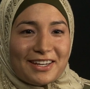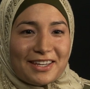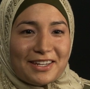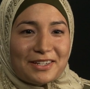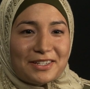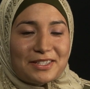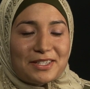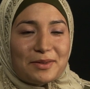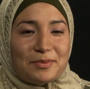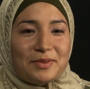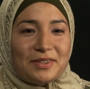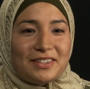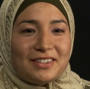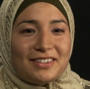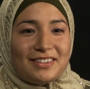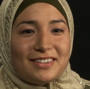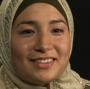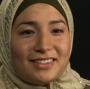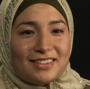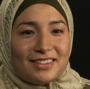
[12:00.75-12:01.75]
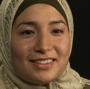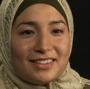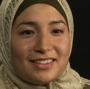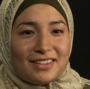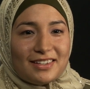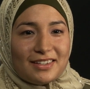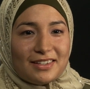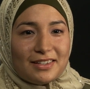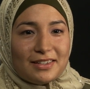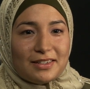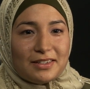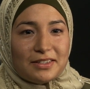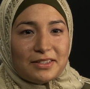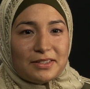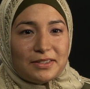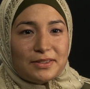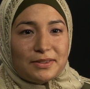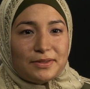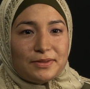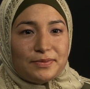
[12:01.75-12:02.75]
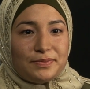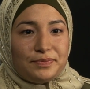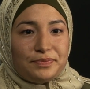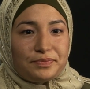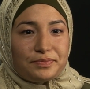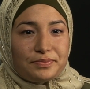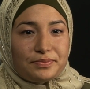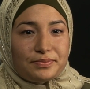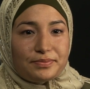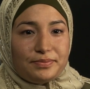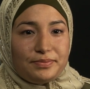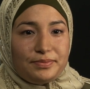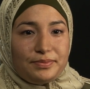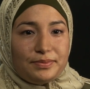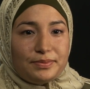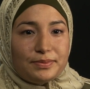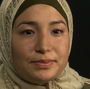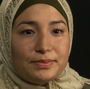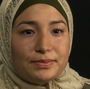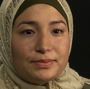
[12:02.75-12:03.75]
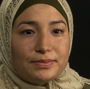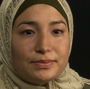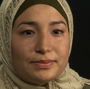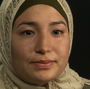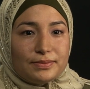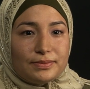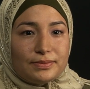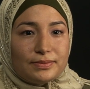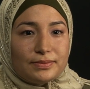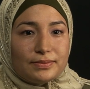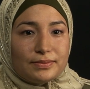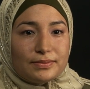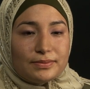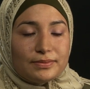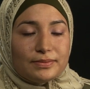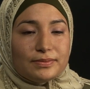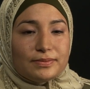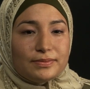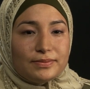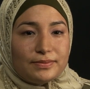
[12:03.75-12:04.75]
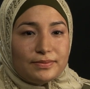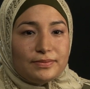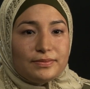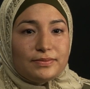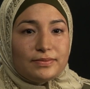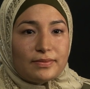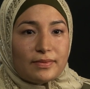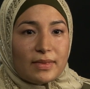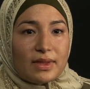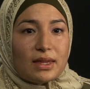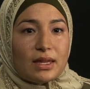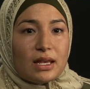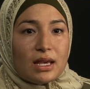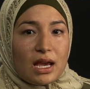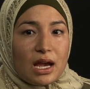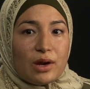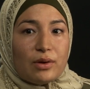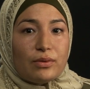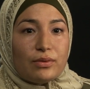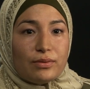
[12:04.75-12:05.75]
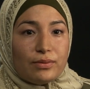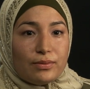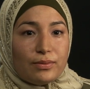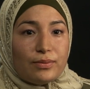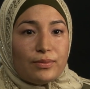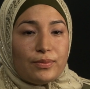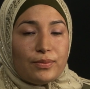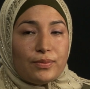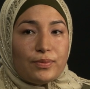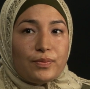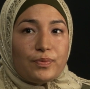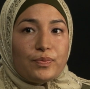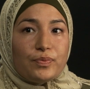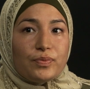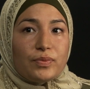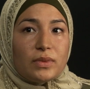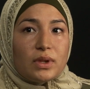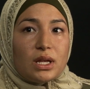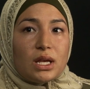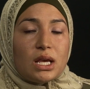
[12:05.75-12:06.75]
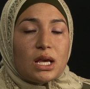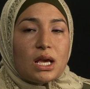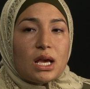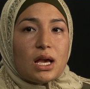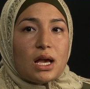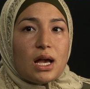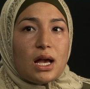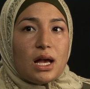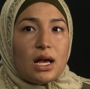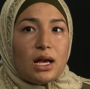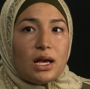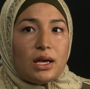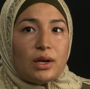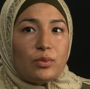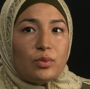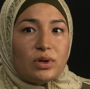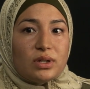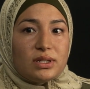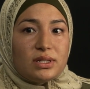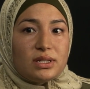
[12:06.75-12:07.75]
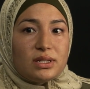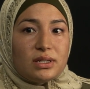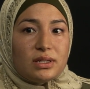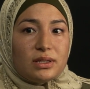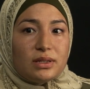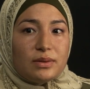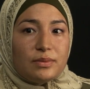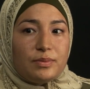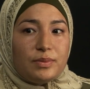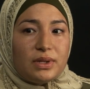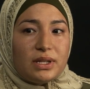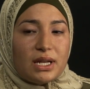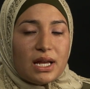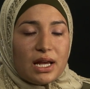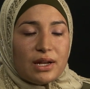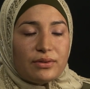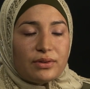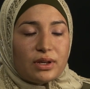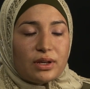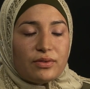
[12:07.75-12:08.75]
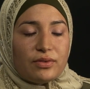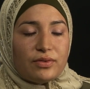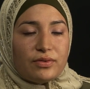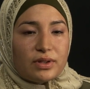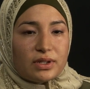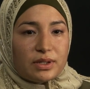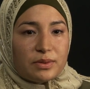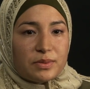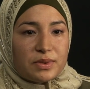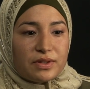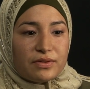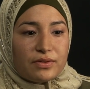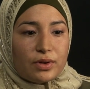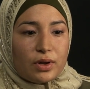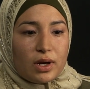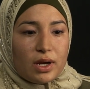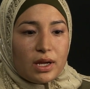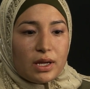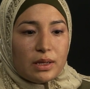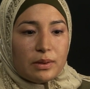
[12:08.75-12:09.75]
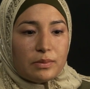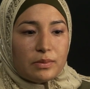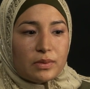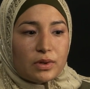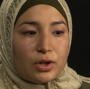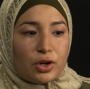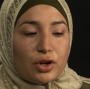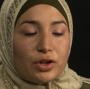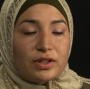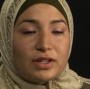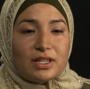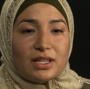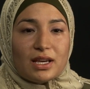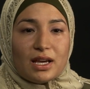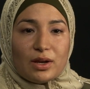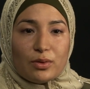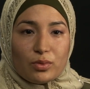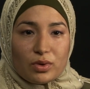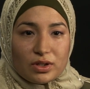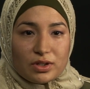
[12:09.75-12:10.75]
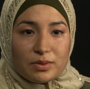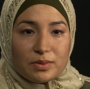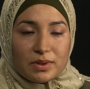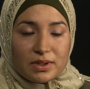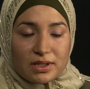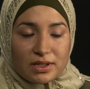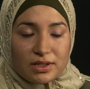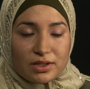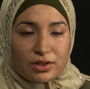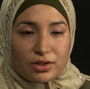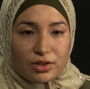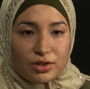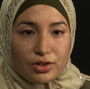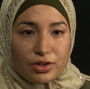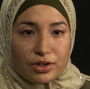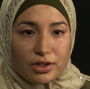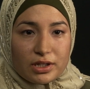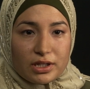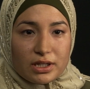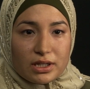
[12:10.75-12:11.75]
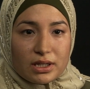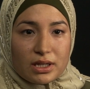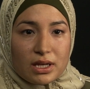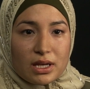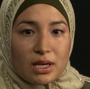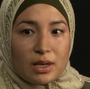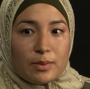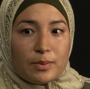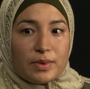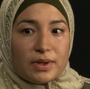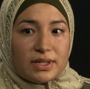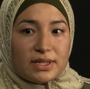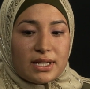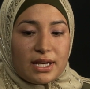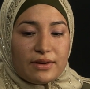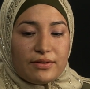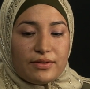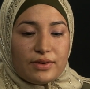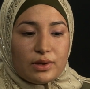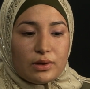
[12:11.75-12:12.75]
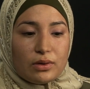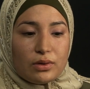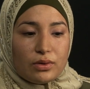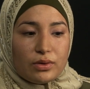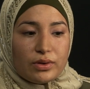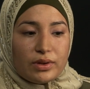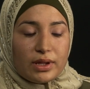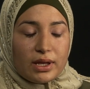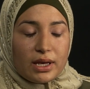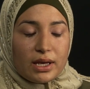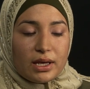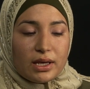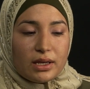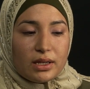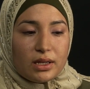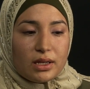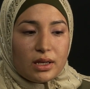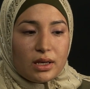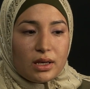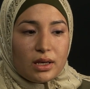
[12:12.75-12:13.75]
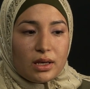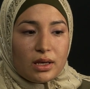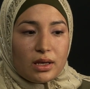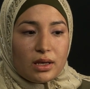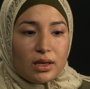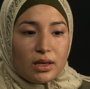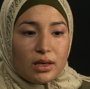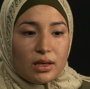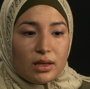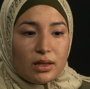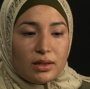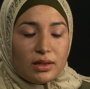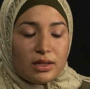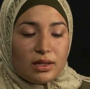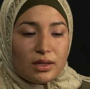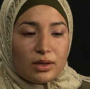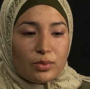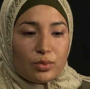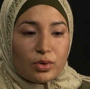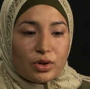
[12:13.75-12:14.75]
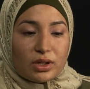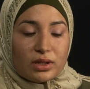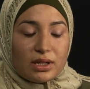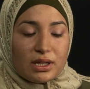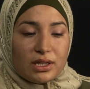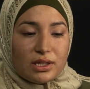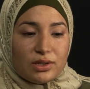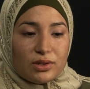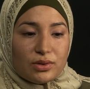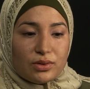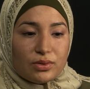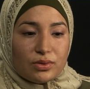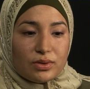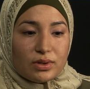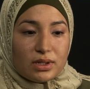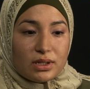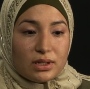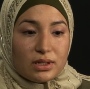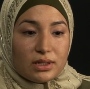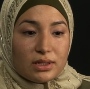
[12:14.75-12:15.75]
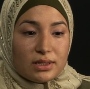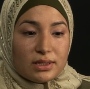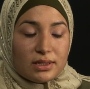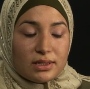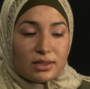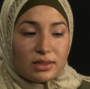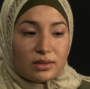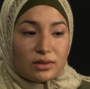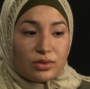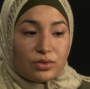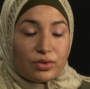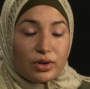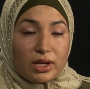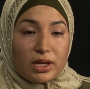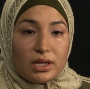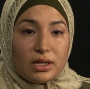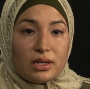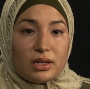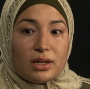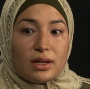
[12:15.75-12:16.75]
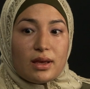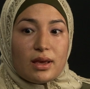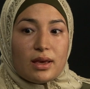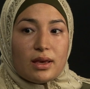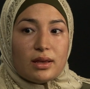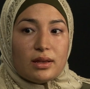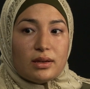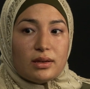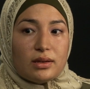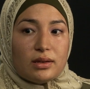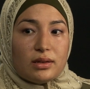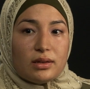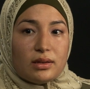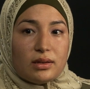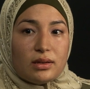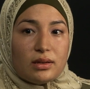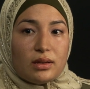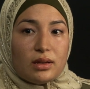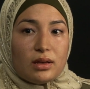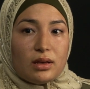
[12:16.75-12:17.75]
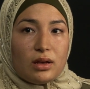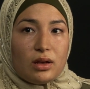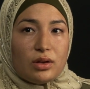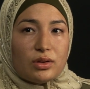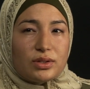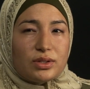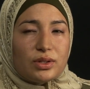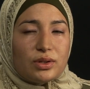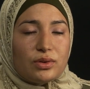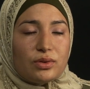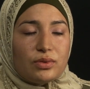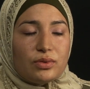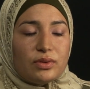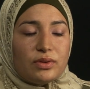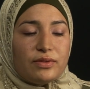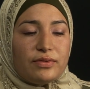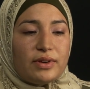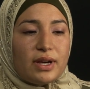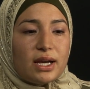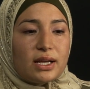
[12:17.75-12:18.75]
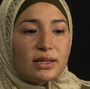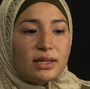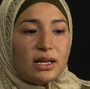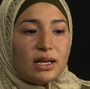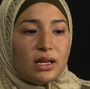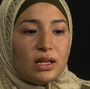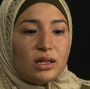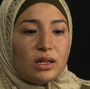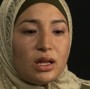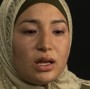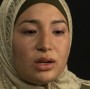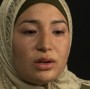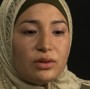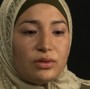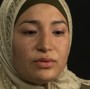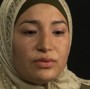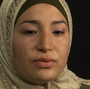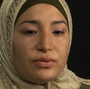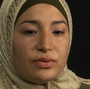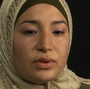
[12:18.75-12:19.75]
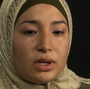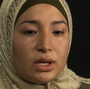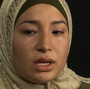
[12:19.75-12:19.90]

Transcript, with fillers: I get accepted. And what you want to do is work with crime victims. Can you expand a little bit on that? I want to be an advocate for victims of crime. Currently, I want to be a district attorney because I feel that the work they do is great, and also the fact that a lot of